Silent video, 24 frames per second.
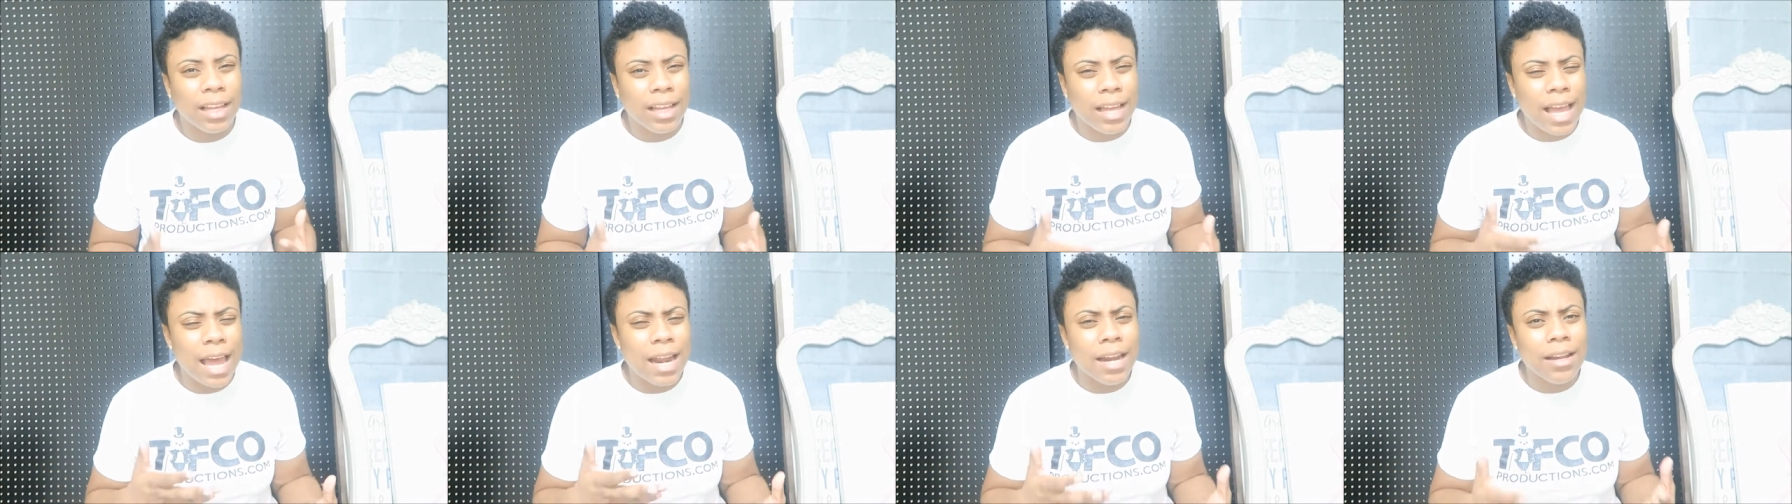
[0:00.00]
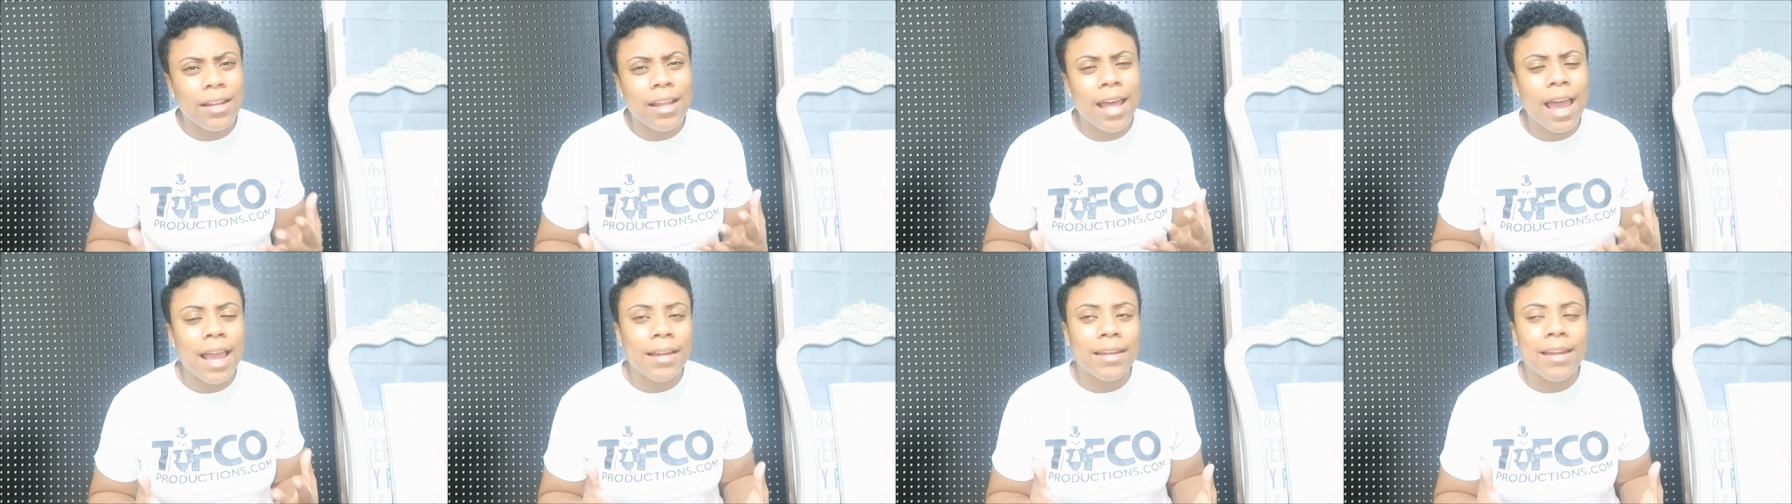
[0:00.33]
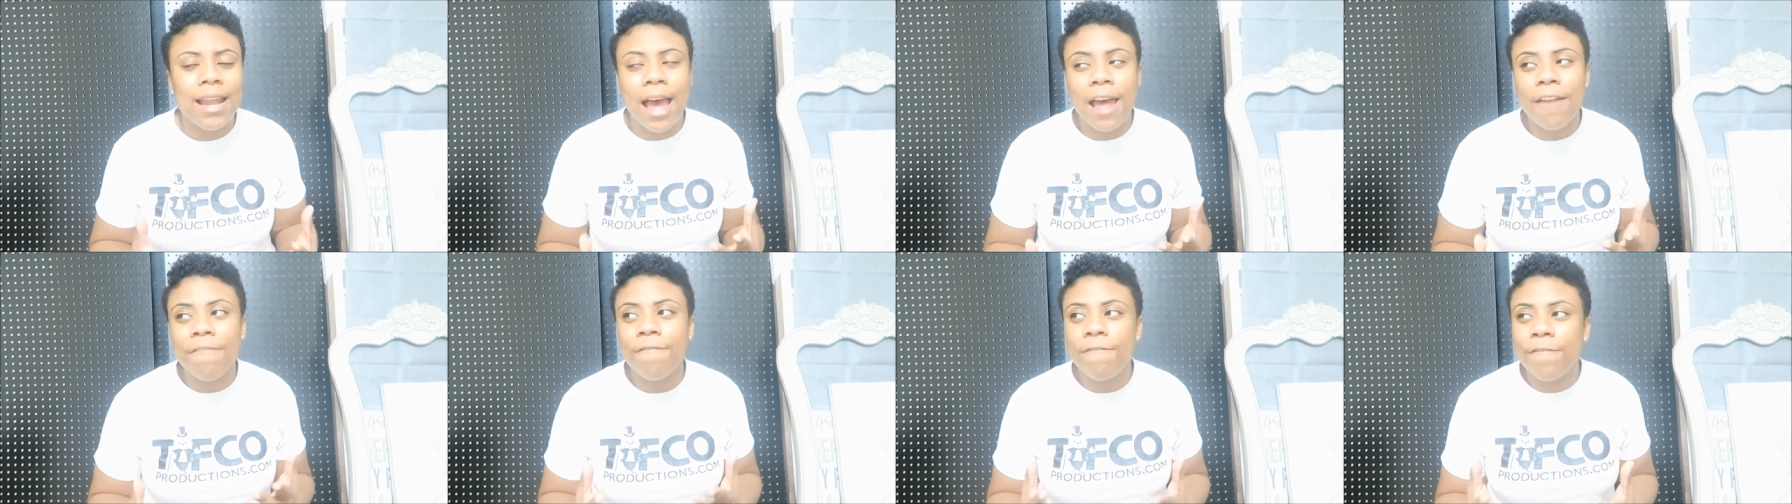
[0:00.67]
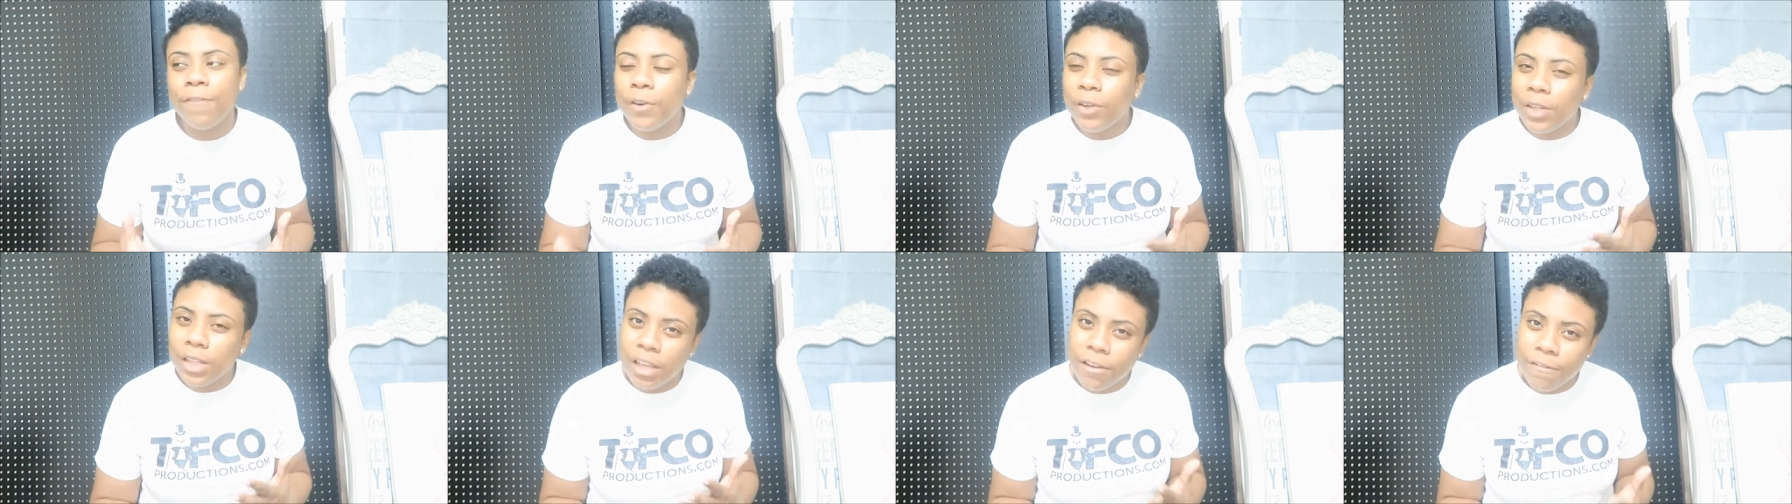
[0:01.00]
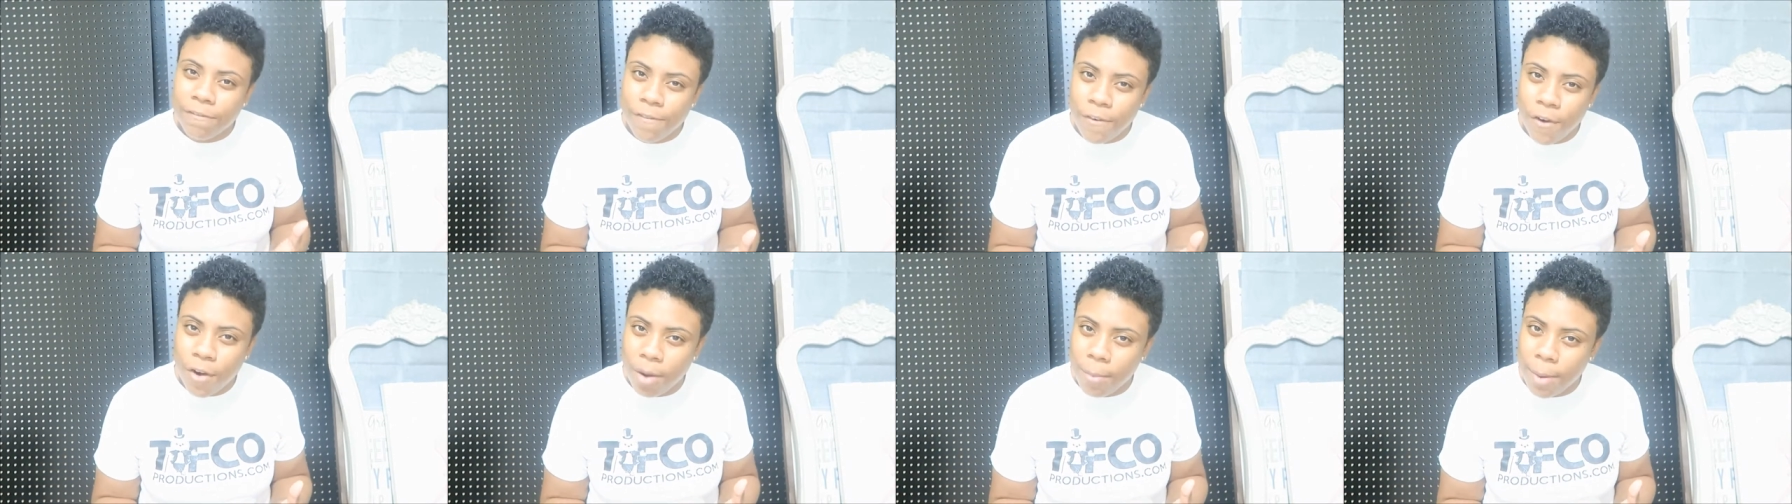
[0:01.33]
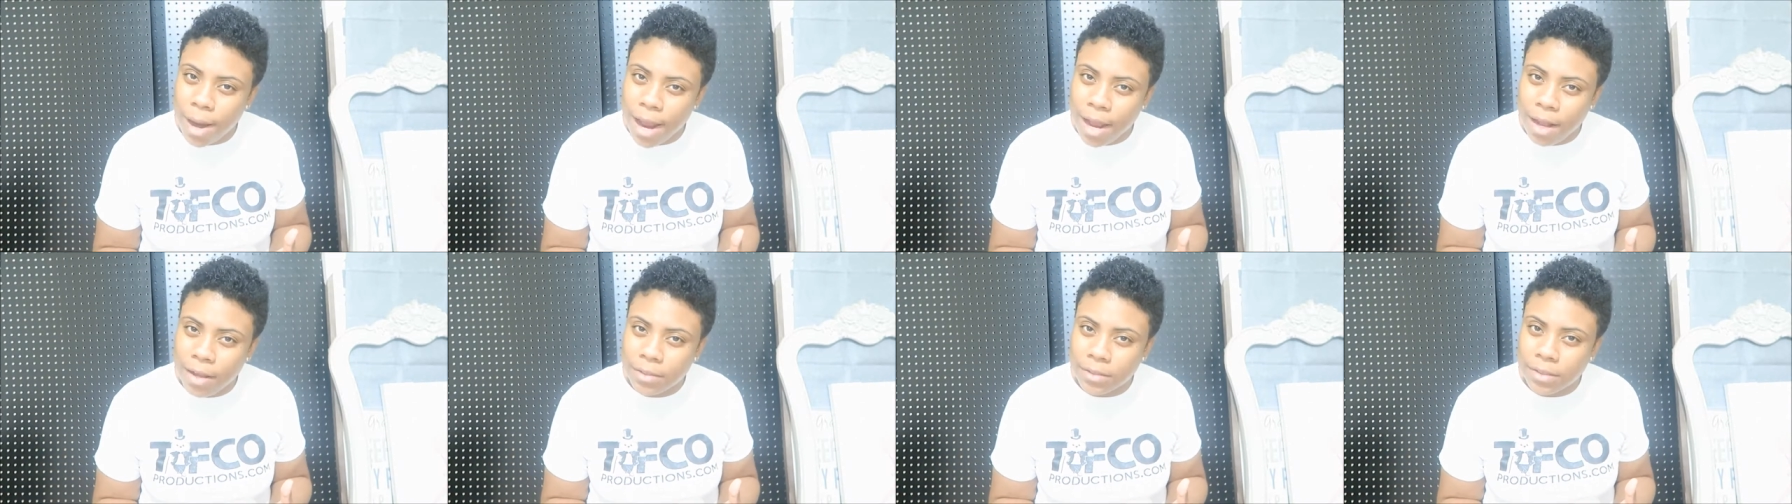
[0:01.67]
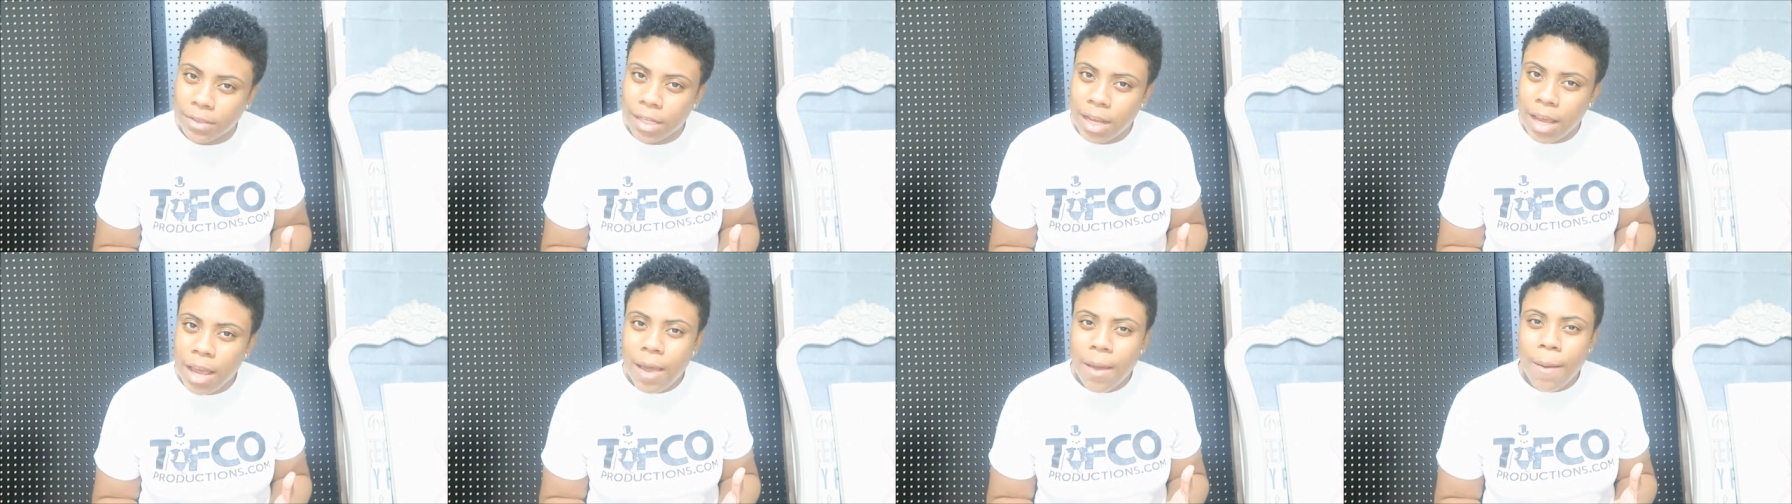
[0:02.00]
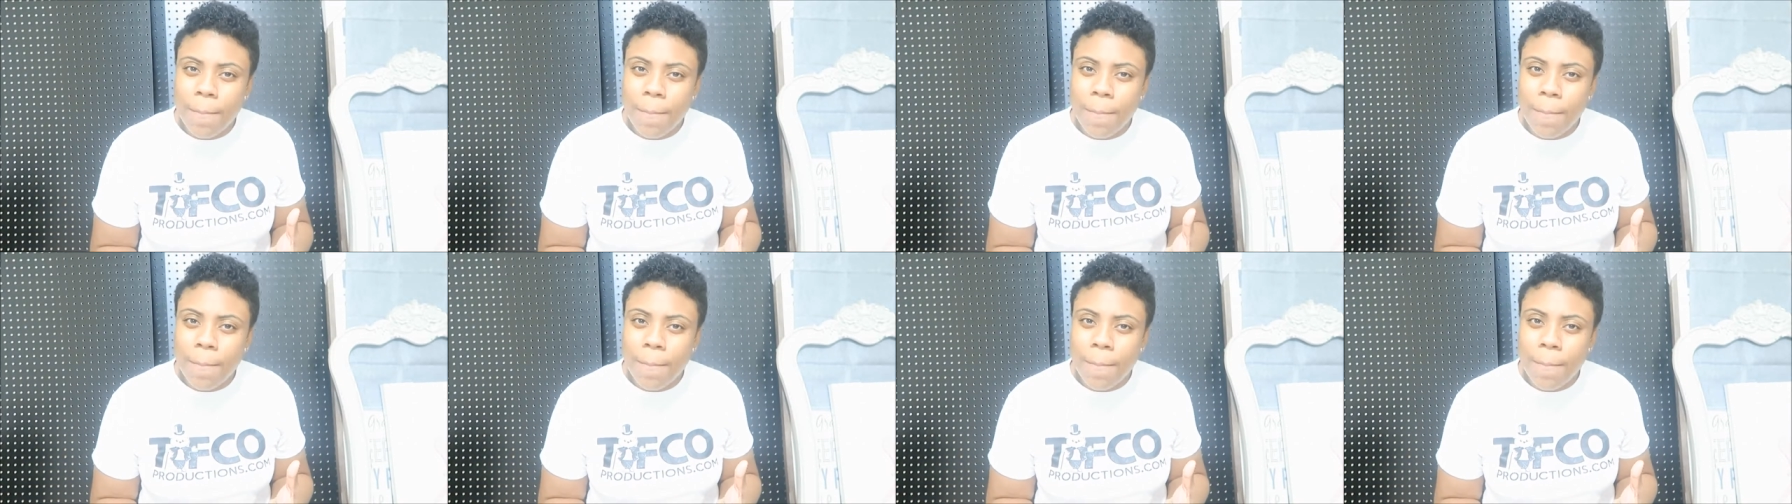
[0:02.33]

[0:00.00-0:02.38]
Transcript: Kind of like not fully farmhouse,